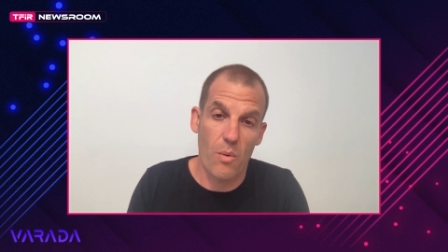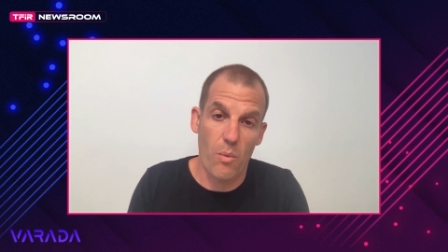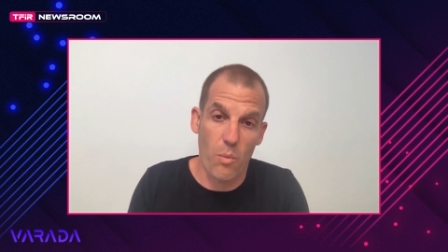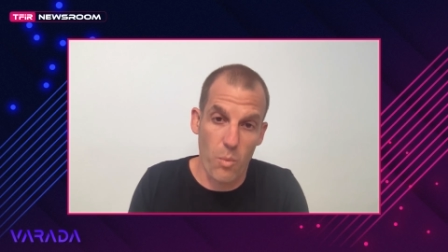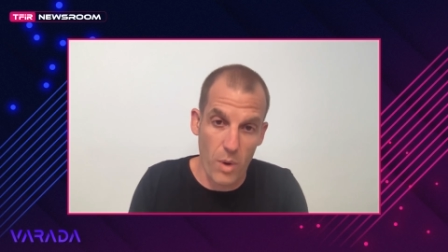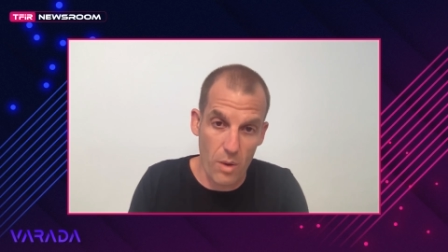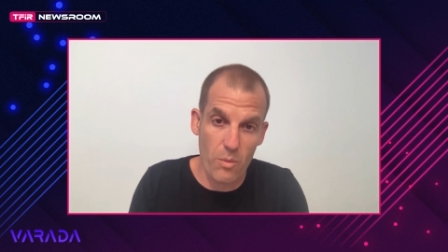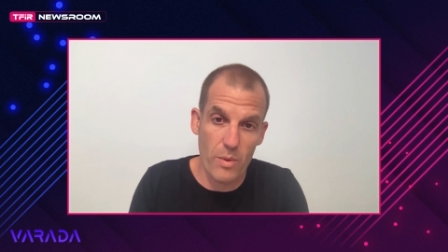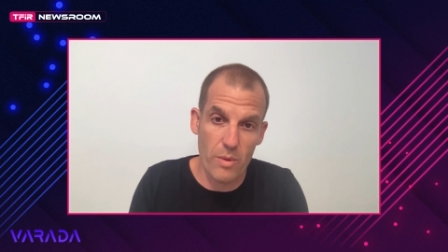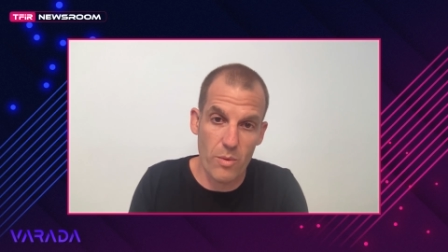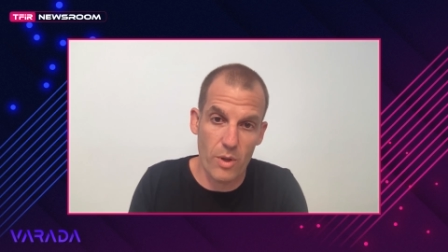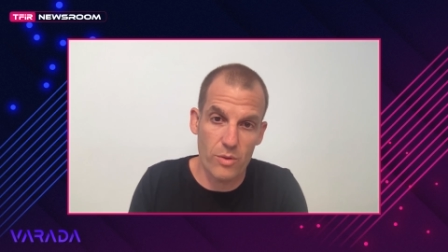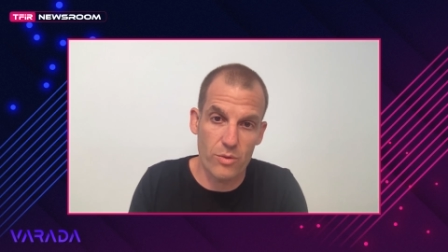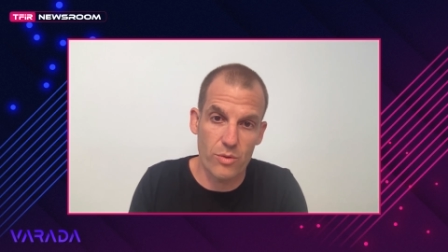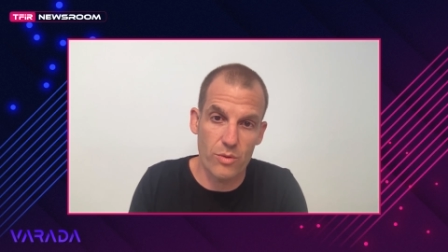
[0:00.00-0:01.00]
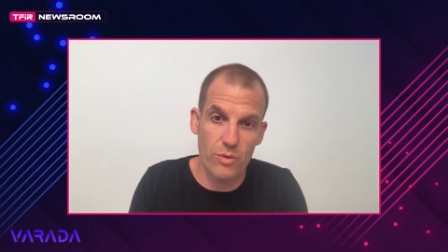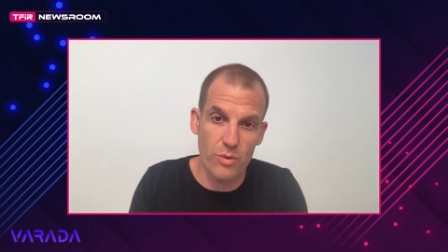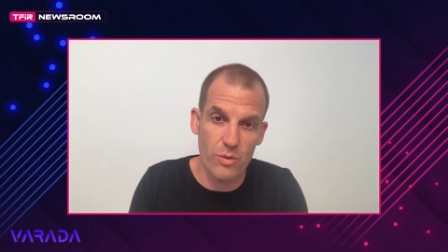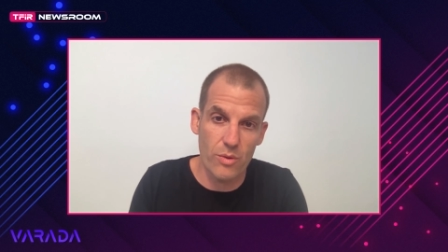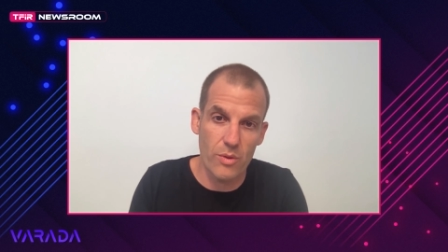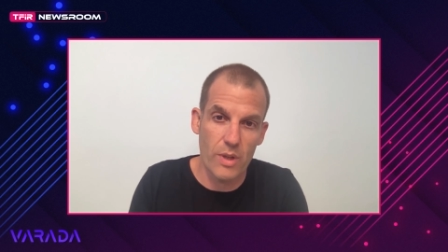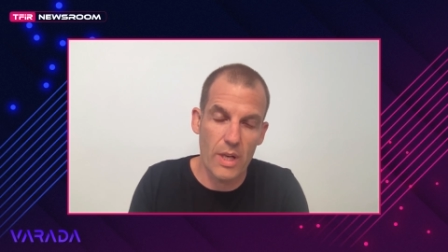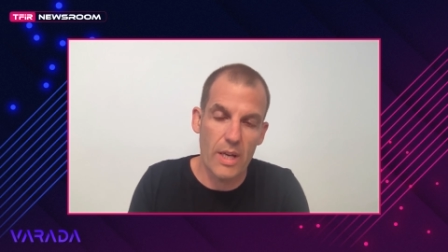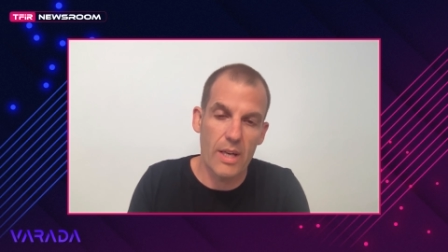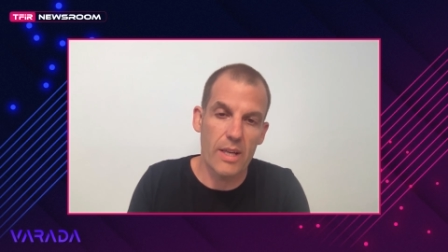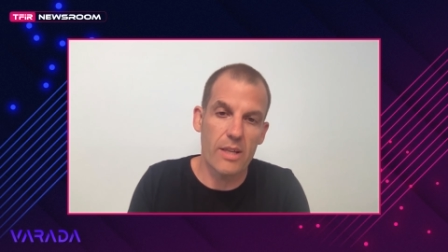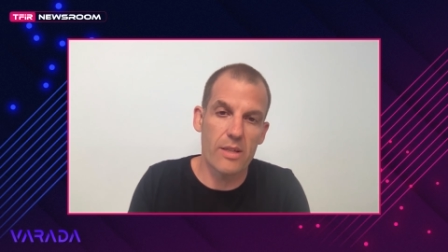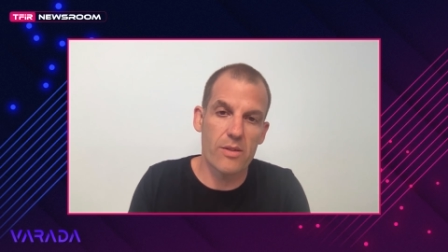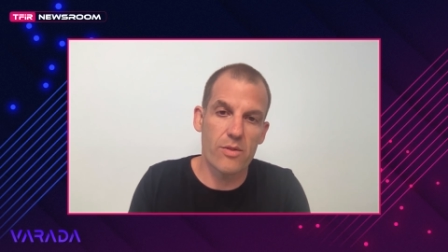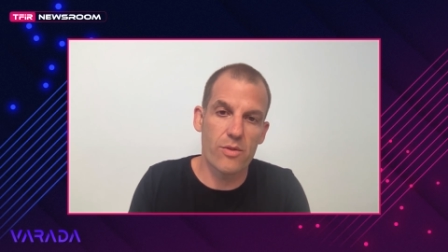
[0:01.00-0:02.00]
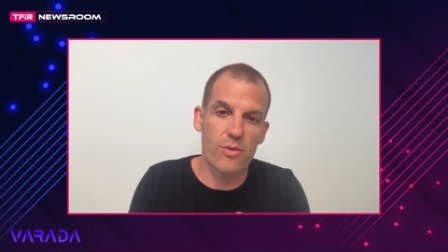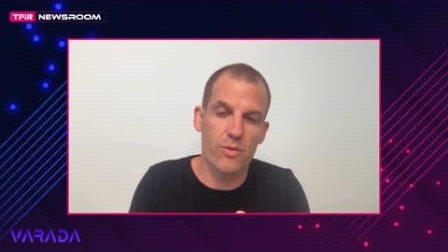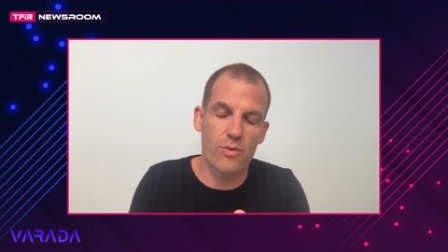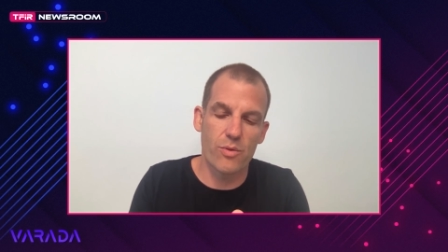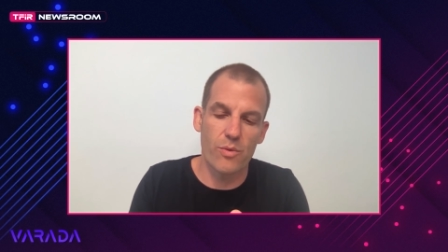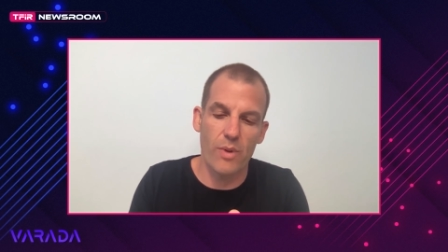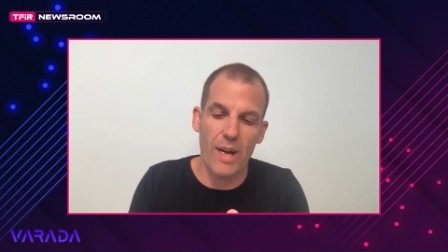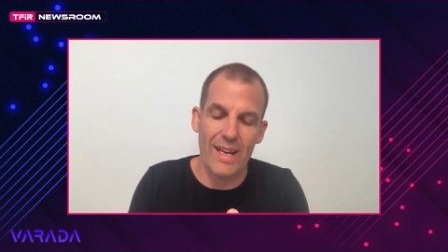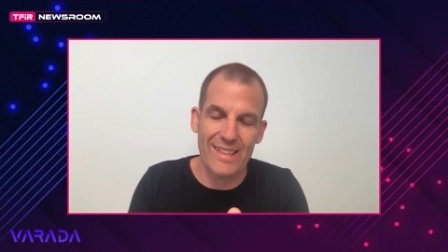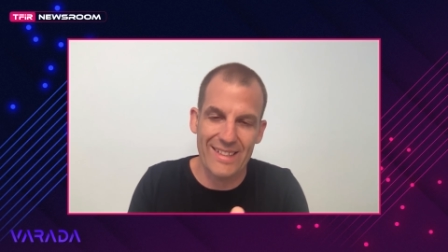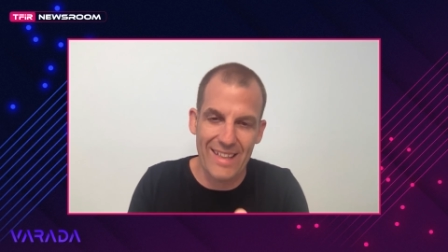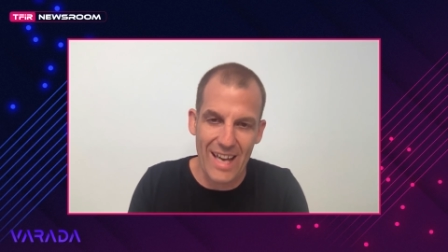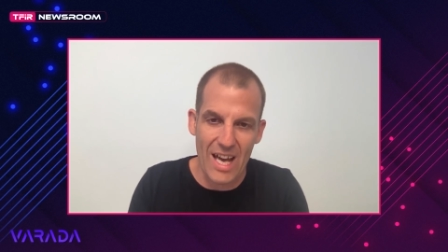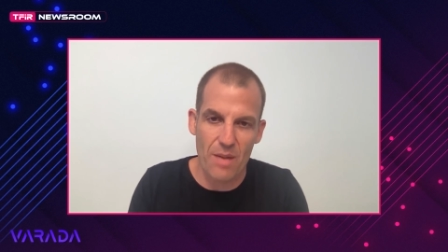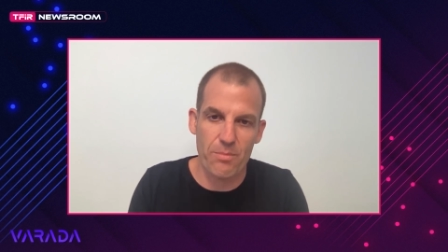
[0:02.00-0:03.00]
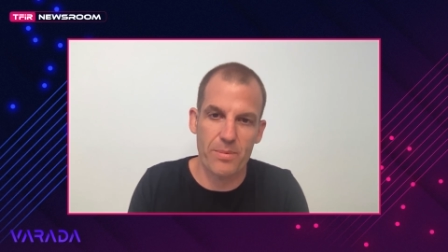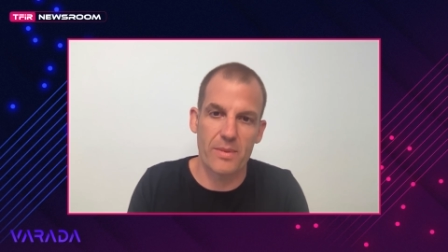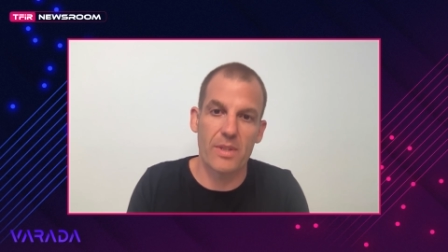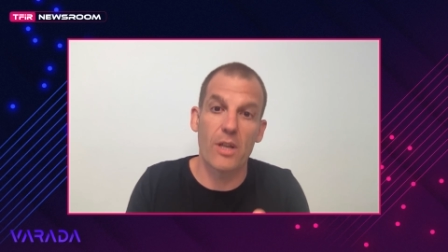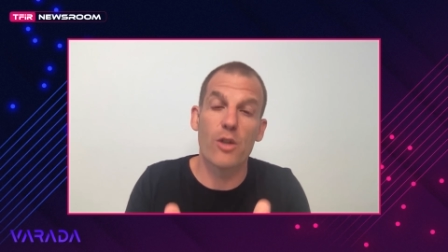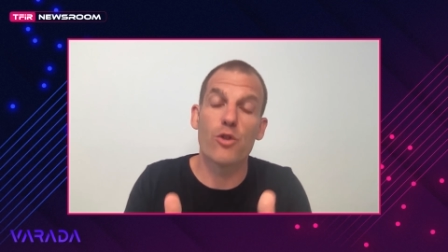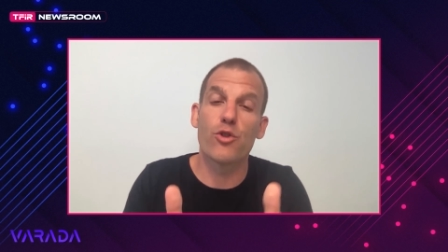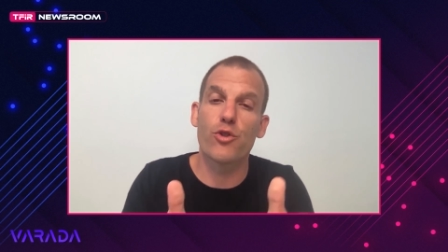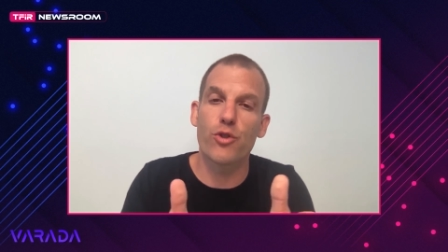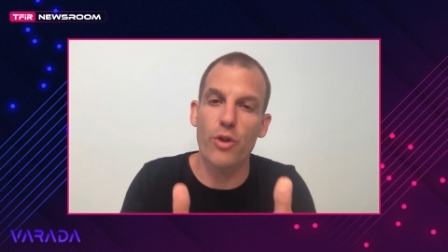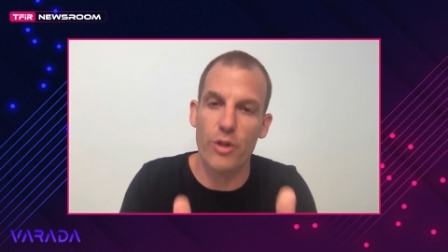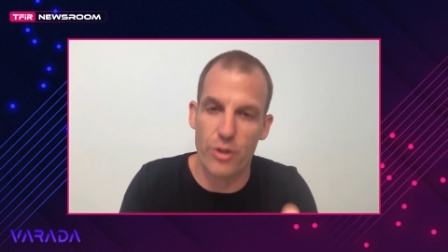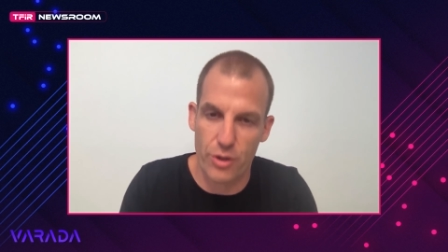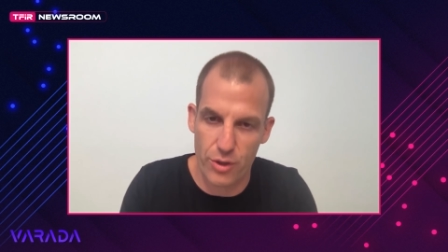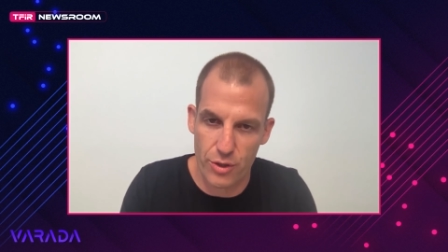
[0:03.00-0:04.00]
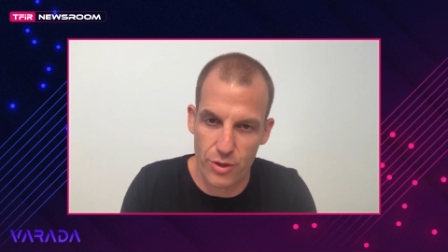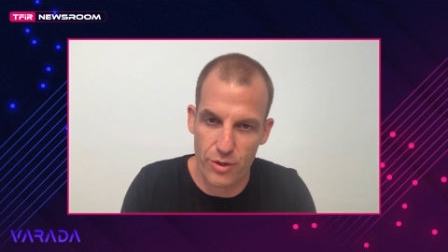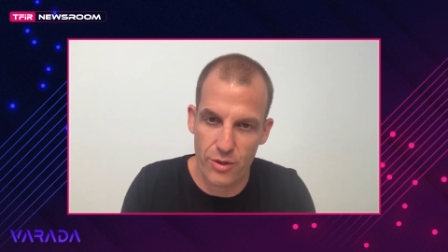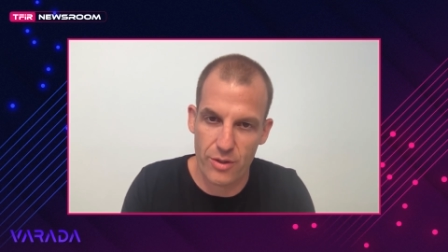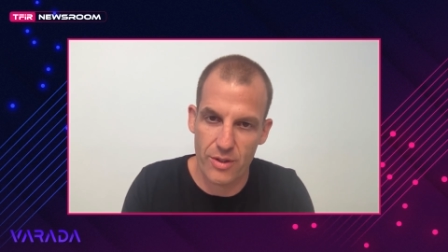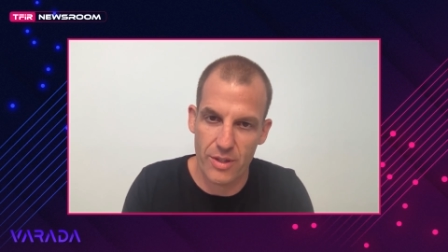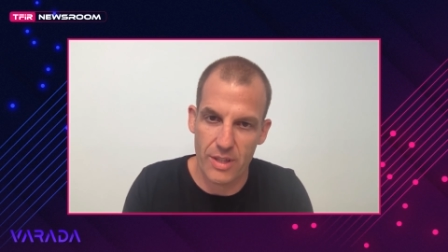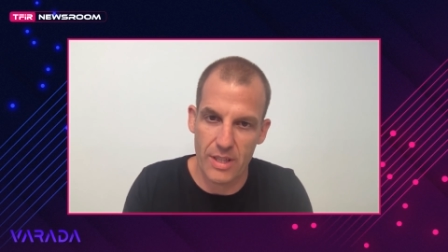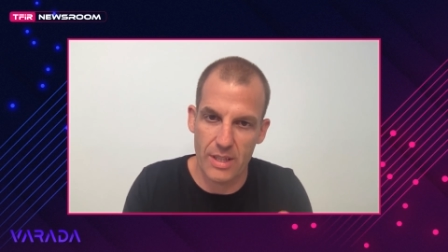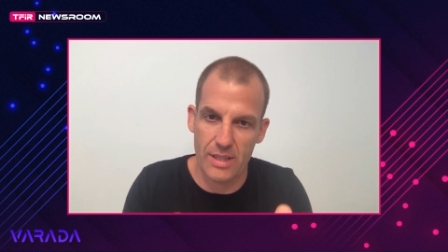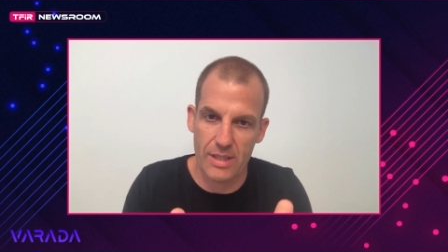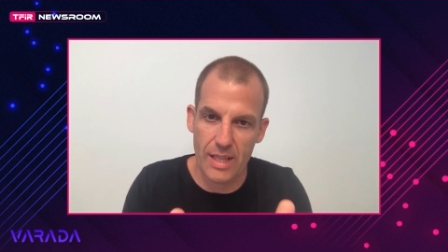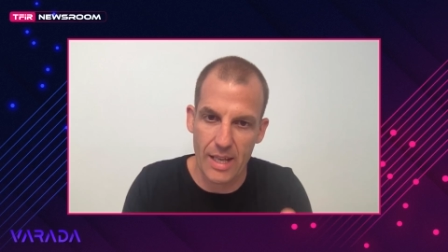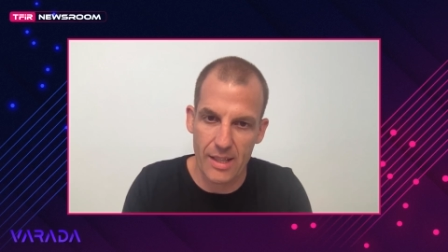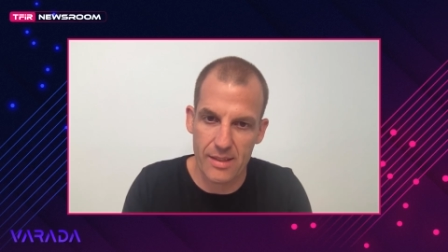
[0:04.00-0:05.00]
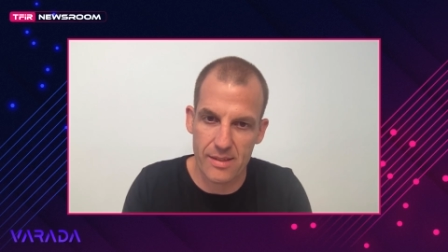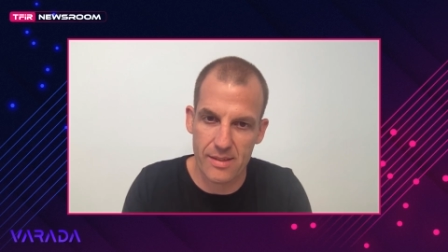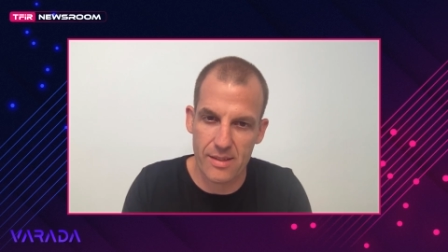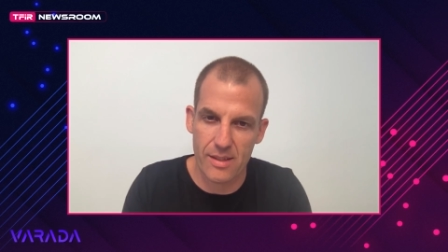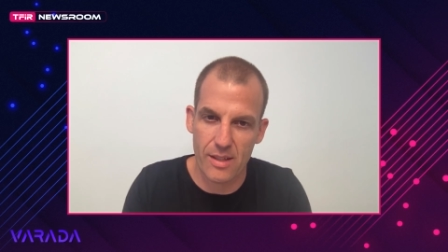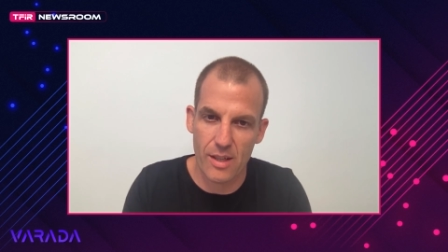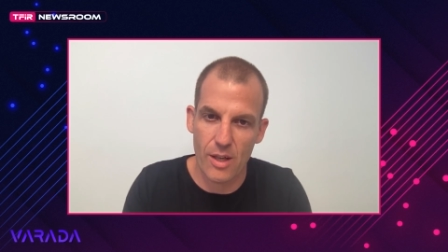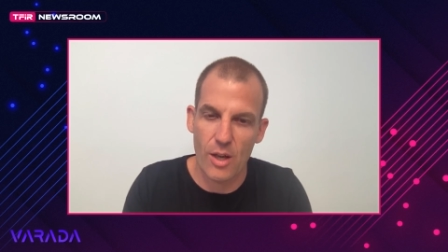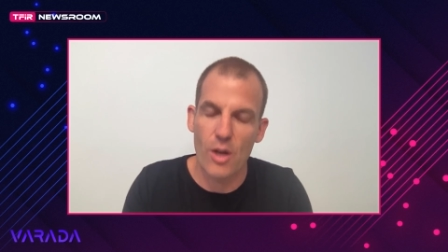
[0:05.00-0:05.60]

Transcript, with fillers: What we want to do is to adapt search in text